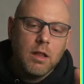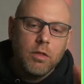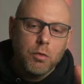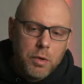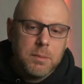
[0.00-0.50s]

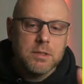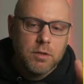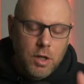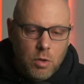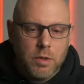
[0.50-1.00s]
Remans are
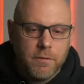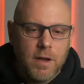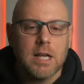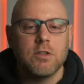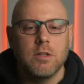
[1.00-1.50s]
the only
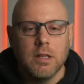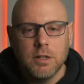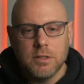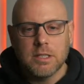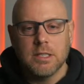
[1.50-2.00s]
faction the
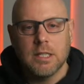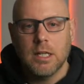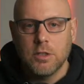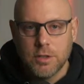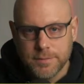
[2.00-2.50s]
Lyrans can
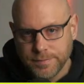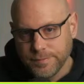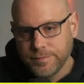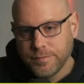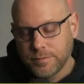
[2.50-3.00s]
touch.
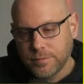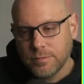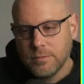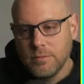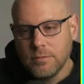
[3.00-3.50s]

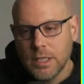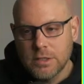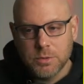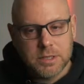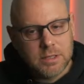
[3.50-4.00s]

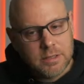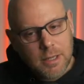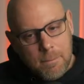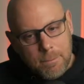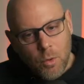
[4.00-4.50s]
So at
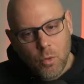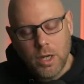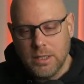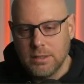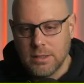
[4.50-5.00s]
some
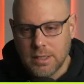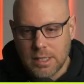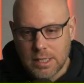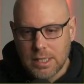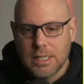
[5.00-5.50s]
point,
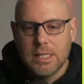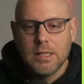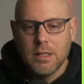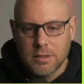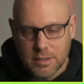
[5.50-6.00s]

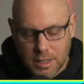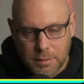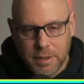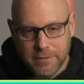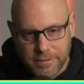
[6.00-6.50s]
there's going to
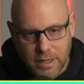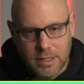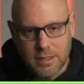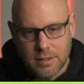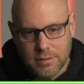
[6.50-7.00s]
be a
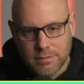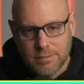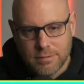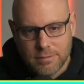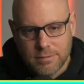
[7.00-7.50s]
fight
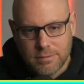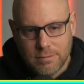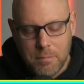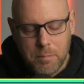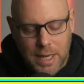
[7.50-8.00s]

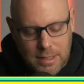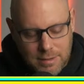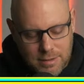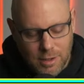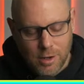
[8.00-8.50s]

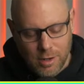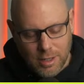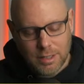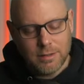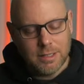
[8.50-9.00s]
based
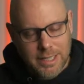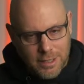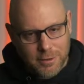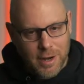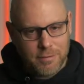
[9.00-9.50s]
on the
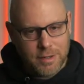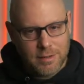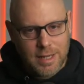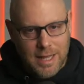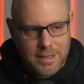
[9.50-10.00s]
telegraphing
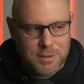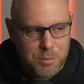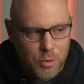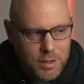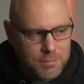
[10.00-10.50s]
at this
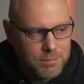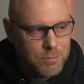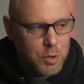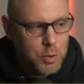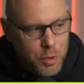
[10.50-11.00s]
point.
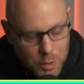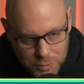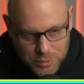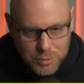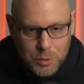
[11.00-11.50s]
Who
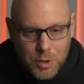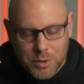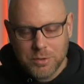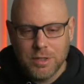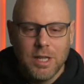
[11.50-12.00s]
knows? Who
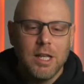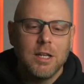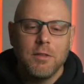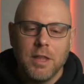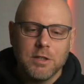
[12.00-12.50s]
knows?
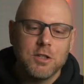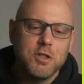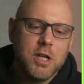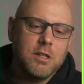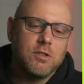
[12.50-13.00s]
Things can
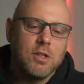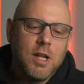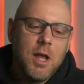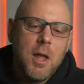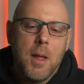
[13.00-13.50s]
change.
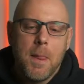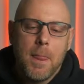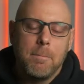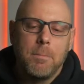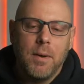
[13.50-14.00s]

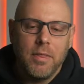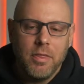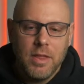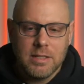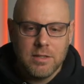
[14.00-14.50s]
But
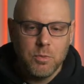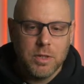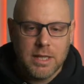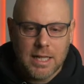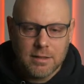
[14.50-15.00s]
this is what
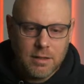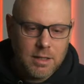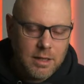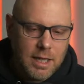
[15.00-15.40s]
that's looking like.